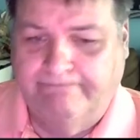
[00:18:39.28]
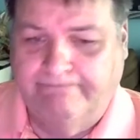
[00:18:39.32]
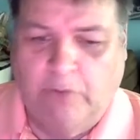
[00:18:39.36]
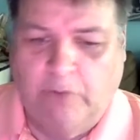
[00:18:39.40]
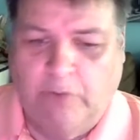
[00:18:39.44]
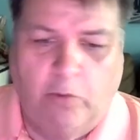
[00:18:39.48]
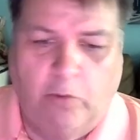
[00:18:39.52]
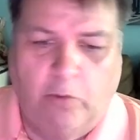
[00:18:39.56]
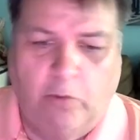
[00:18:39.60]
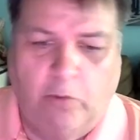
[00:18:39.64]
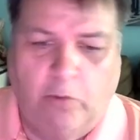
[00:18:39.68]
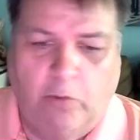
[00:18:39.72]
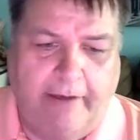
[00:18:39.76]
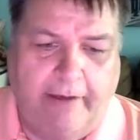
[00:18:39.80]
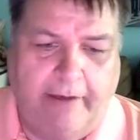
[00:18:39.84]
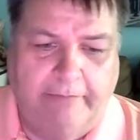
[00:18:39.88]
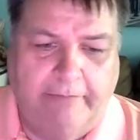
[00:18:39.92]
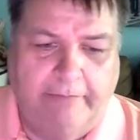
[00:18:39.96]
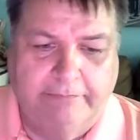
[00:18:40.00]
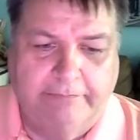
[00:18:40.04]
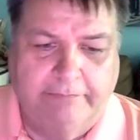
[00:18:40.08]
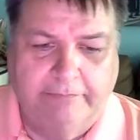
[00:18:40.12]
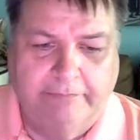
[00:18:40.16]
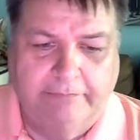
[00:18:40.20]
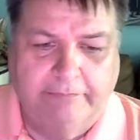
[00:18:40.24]
Okay.
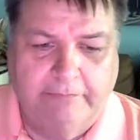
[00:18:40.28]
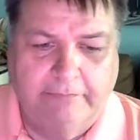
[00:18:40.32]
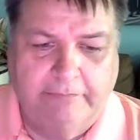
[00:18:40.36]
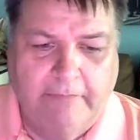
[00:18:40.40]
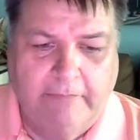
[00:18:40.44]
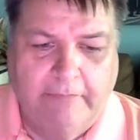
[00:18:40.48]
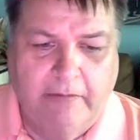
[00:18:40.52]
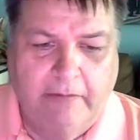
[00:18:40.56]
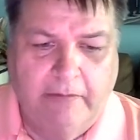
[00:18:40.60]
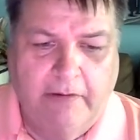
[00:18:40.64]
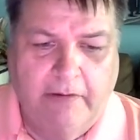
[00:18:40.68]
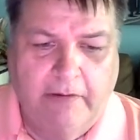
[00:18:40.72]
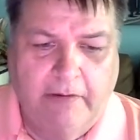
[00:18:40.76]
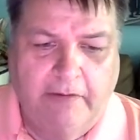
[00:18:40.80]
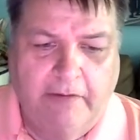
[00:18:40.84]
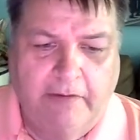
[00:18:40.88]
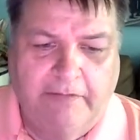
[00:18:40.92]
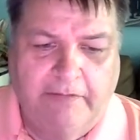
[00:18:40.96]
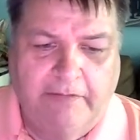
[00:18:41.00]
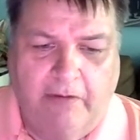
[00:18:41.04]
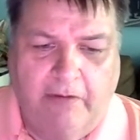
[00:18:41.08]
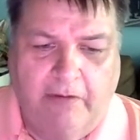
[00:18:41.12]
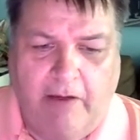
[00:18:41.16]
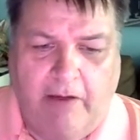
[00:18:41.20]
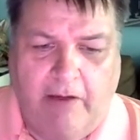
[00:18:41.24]

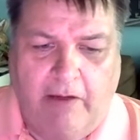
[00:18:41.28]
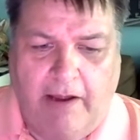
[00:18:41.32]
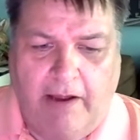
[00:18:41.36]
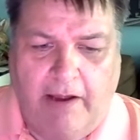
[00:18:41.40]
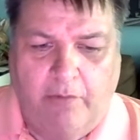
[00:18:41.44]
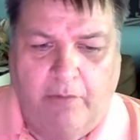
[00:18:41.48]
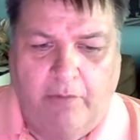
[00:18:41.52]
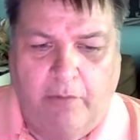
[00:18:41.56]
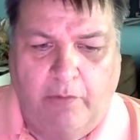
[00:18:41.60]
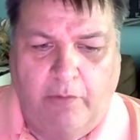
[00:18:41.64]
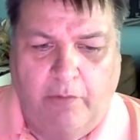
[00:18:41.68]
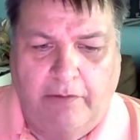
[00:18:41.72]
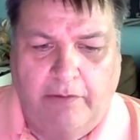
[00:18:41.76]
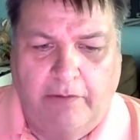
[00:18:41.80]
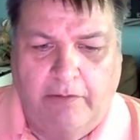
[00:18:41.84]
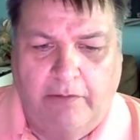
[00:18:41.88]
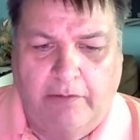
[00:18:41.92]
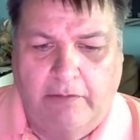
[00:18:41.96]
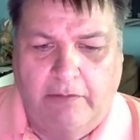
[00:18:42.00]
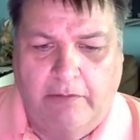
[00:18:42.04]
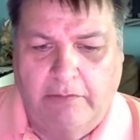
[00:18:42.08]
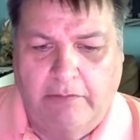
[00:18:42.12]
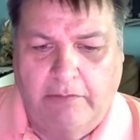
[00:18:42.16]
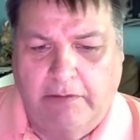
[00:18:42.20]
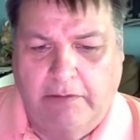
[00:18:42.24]
So I
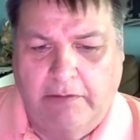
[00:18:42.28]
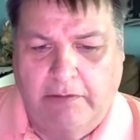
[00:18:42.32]
will